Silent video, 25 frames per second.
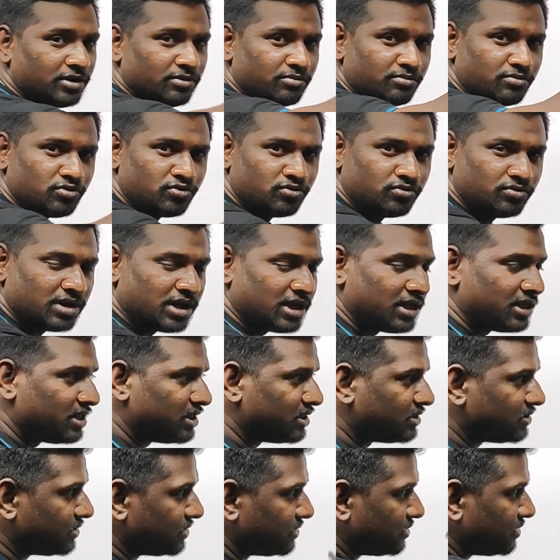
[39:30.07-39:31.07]
will move like
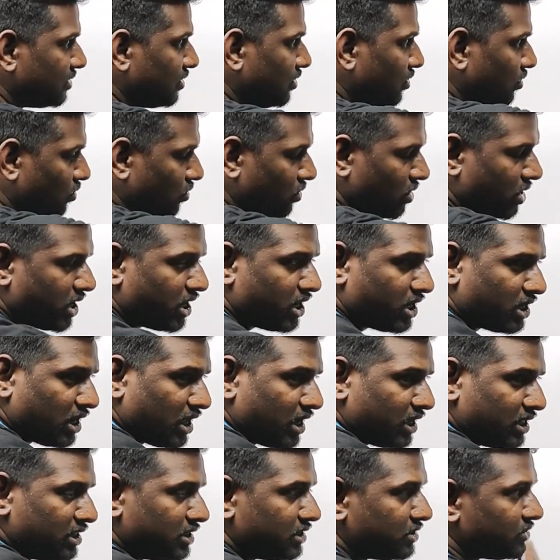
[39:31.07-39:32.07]
this, rotate
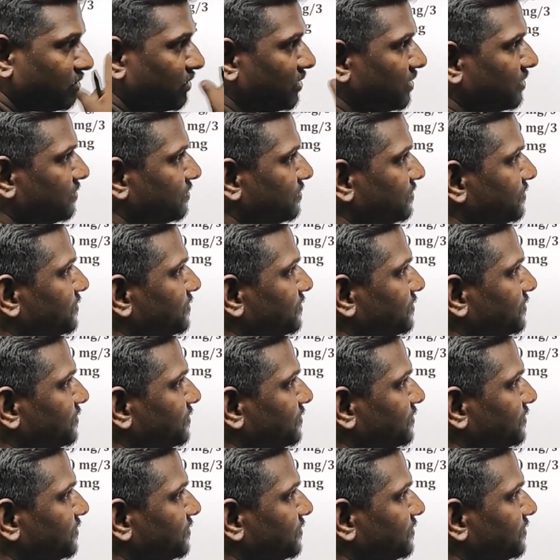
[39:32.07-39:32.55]
like this one.